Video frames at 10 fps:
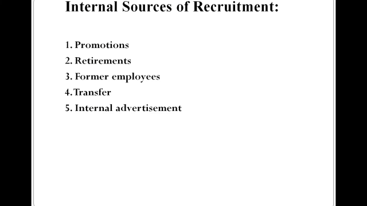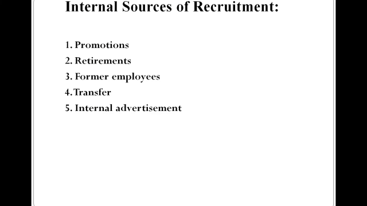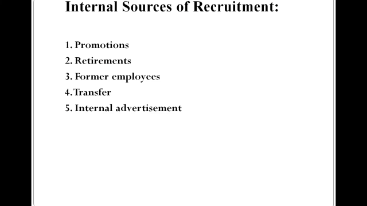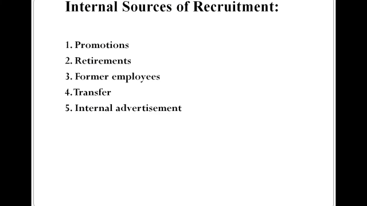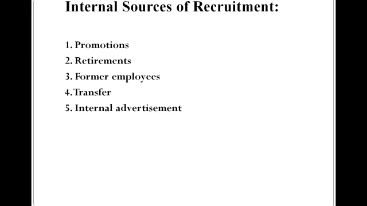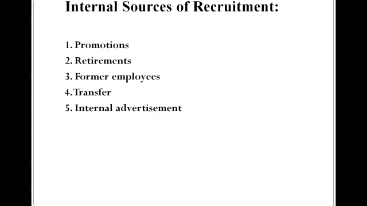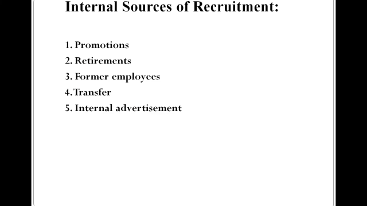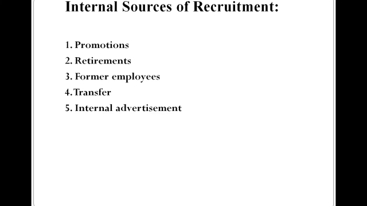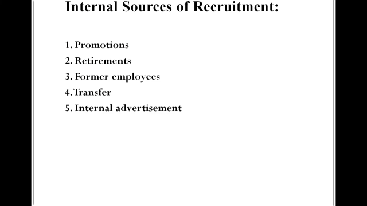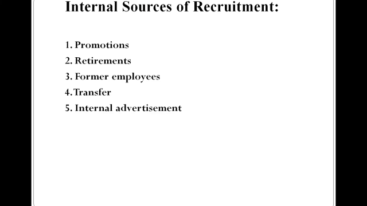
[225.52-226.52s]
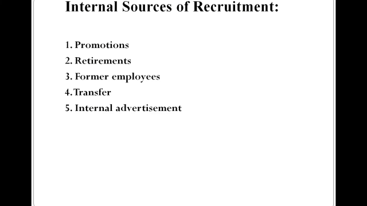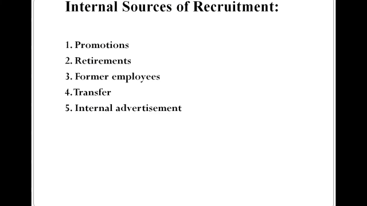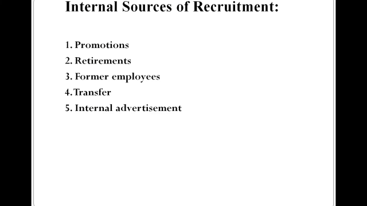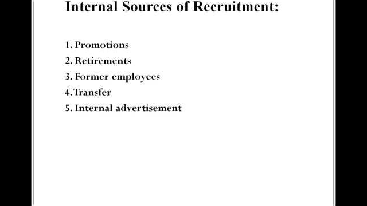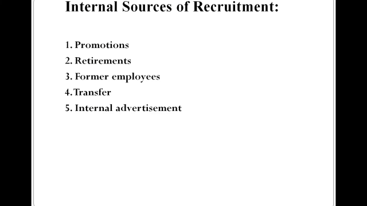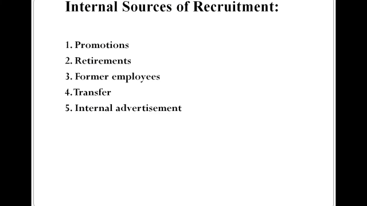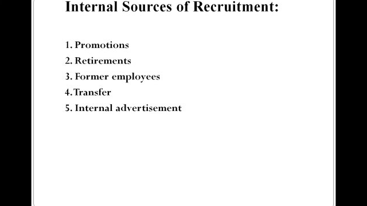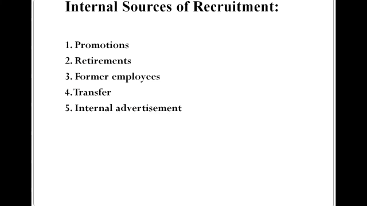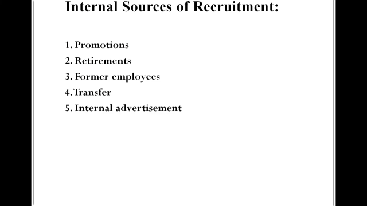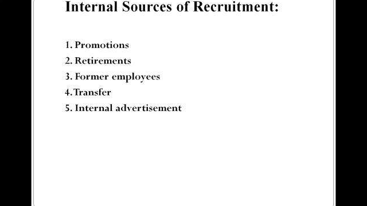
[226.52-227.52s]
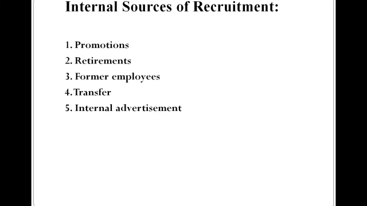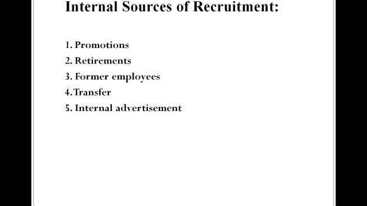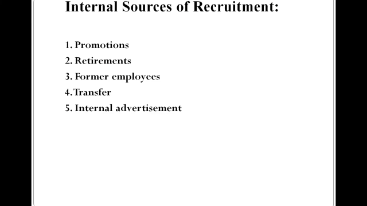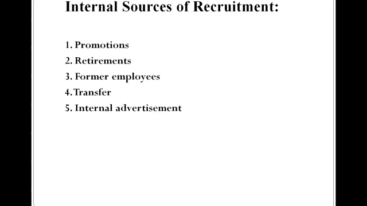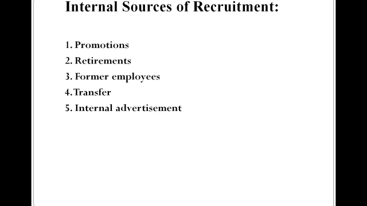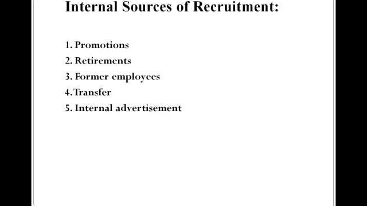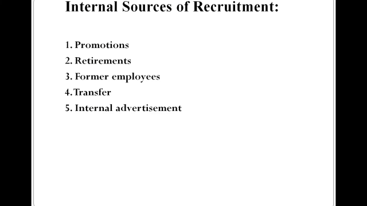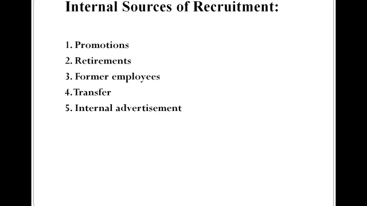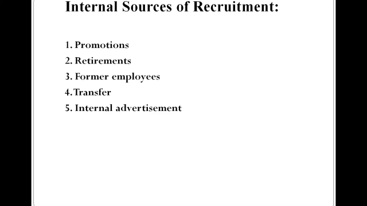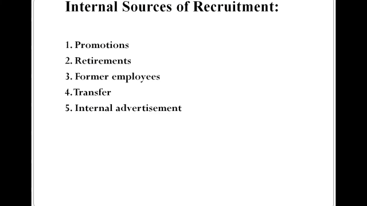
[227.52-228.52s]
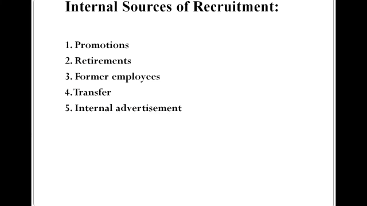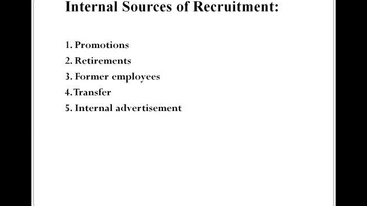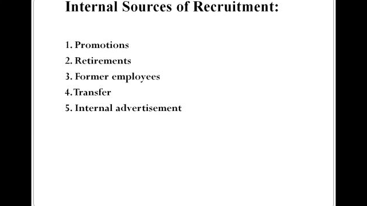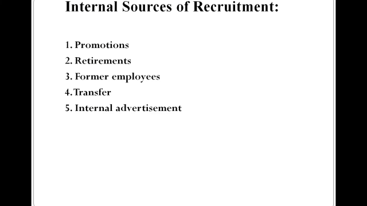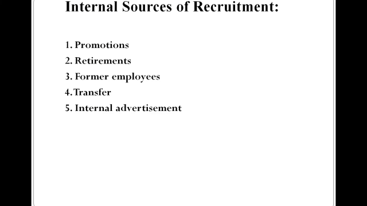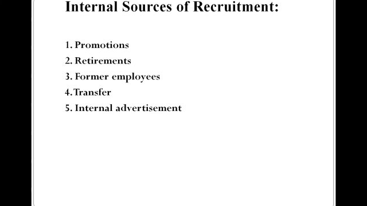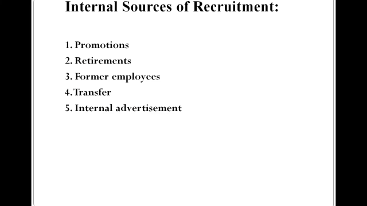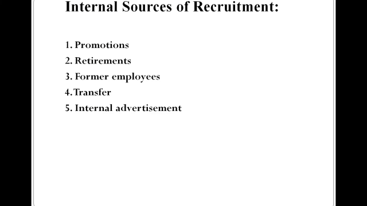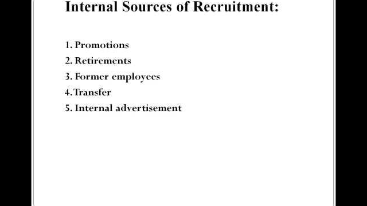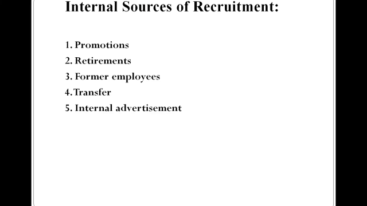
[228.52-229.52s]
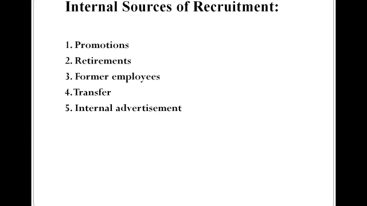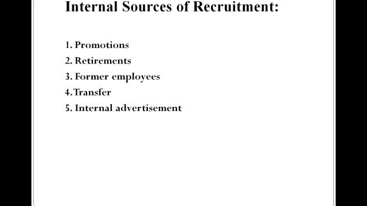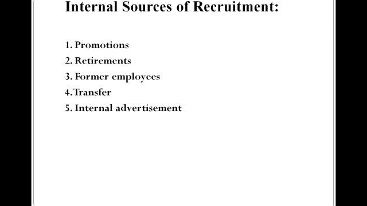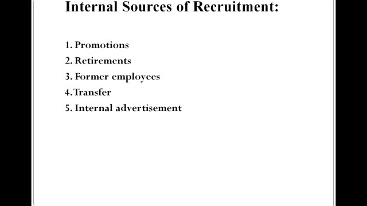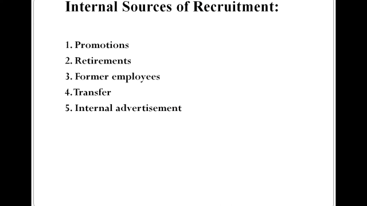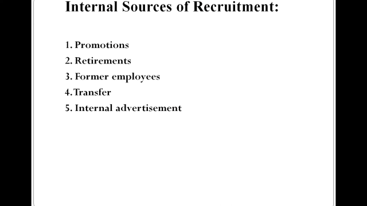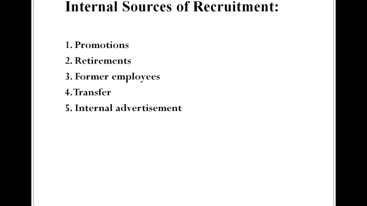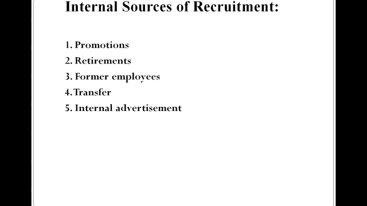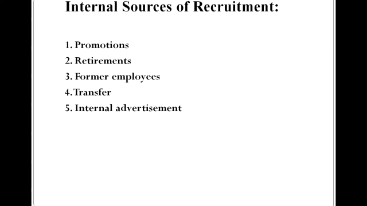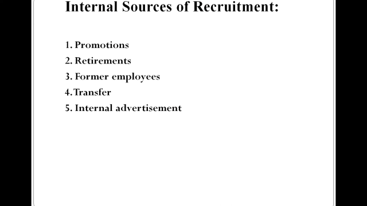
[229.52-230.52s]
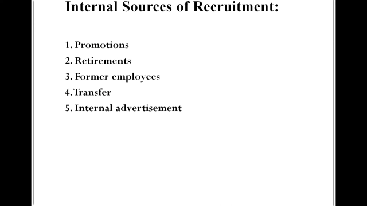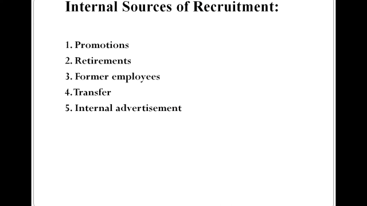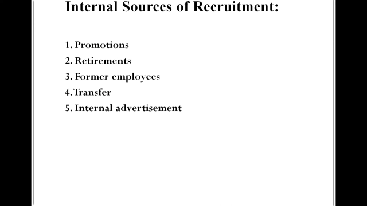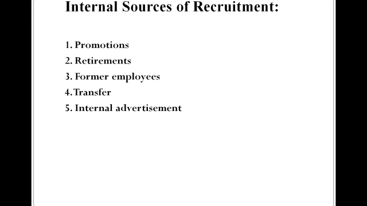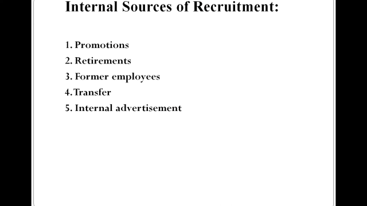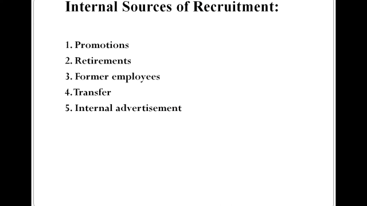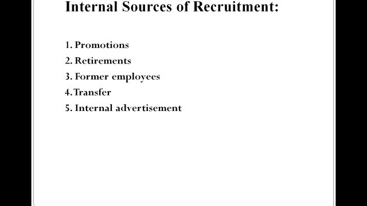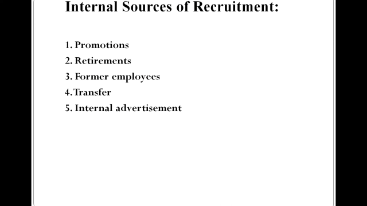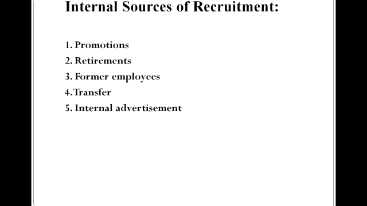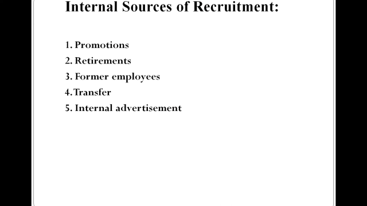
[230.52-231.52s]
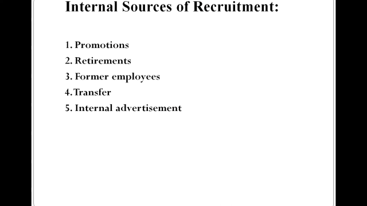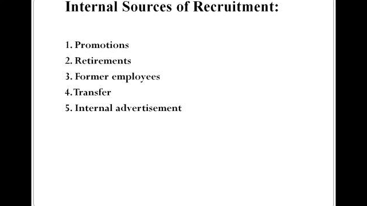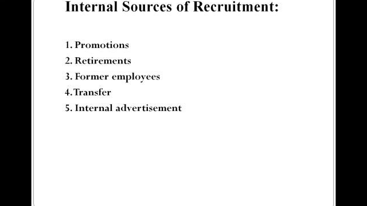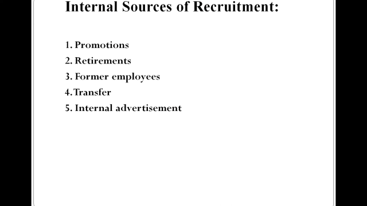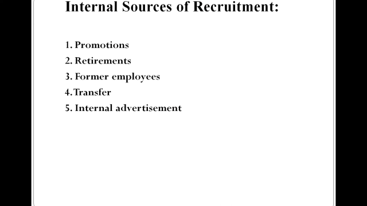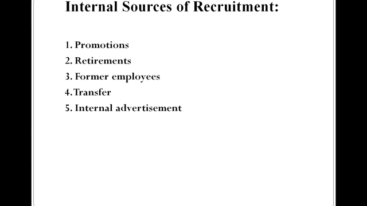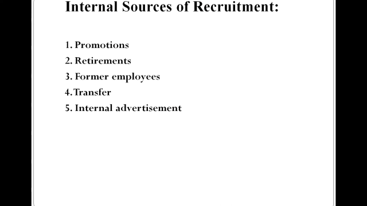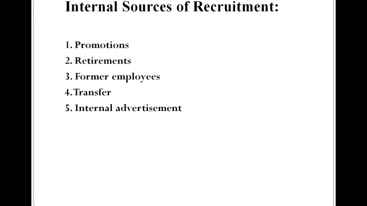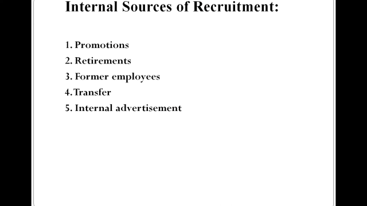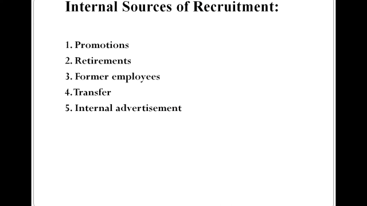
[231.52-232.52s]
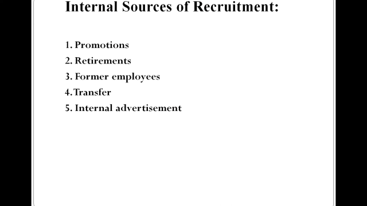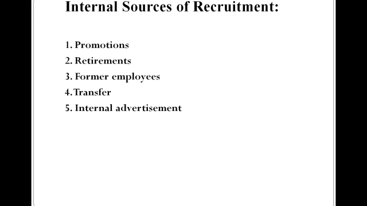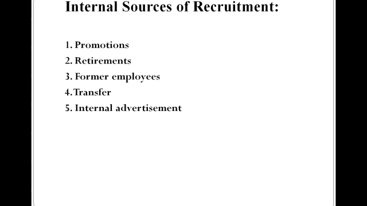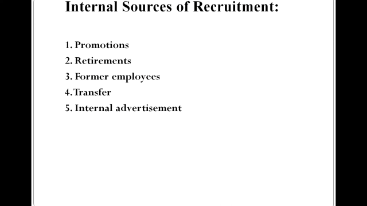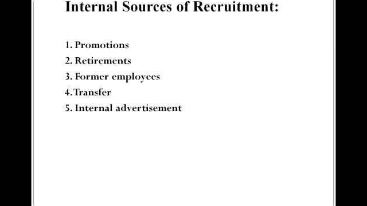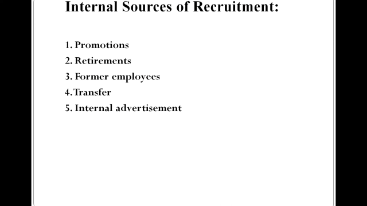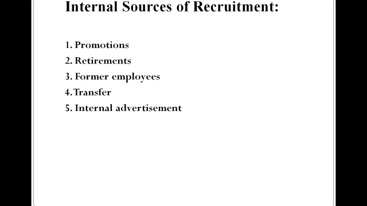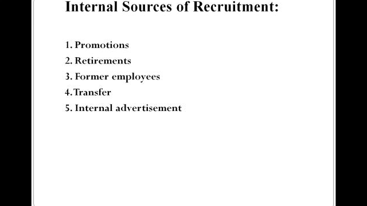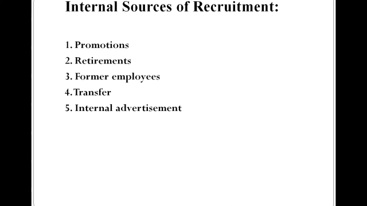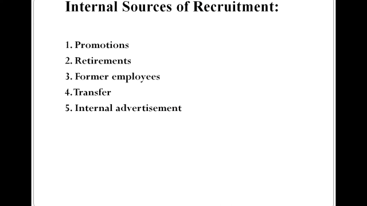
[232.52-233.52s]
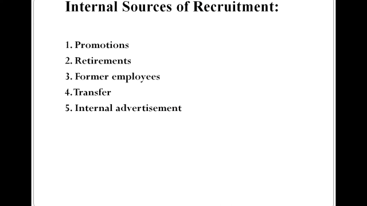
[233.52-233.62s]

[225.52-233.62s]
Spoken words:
Nobody's mouth can be seen.